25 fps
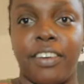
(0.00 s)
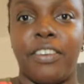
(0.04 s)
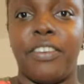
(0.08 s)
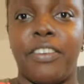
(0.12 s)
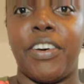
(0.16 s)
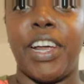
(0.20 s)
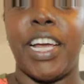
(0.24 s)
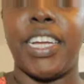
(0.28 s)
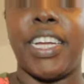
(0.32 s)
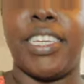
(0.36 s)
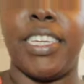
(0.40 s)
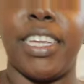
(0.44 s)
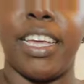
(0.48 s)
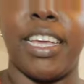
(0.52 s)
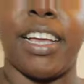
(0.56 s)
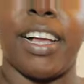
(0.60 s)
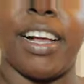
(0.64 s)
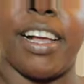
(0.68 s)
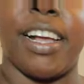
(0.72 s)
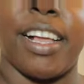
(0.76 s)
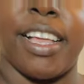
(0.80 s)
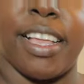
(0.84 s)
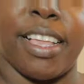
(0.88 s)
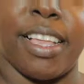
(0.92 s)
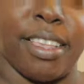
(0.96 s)
grating
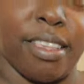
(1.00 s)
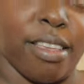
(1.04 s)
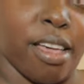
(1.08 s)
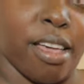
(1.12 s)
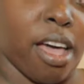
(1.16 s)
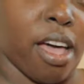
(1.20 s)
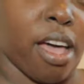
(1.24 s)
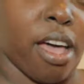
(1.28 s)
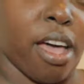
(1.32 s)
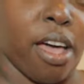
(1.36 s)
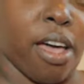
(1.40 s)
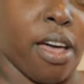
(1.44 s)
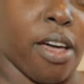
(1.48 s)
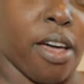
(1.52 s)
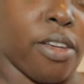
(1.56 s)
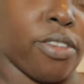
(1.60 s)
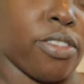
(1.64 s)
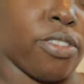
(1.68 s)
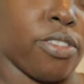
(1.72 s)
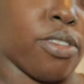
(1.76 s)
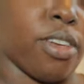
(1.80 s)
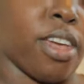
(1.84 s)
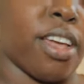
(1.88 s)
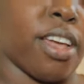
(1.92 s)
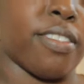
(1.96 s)
uh,
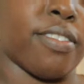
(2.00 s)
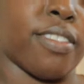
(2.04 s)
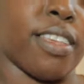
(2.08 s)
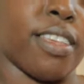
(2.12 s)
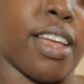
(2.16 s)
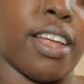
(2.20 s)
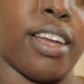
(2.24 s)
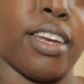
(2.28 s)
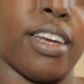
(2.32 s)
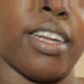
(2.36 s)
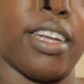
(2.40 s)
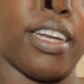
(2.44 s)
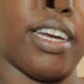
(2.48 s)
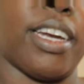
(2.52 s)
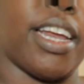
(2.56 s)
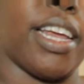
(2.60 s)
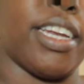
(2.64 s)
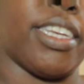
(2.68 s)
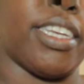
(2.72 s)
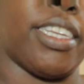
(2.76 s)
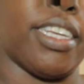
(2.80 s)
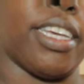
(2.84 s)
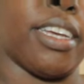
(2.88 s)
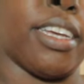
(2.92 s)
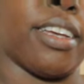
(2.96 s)
she hates
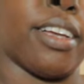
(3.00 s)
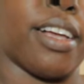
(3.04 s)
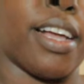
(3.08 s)
grating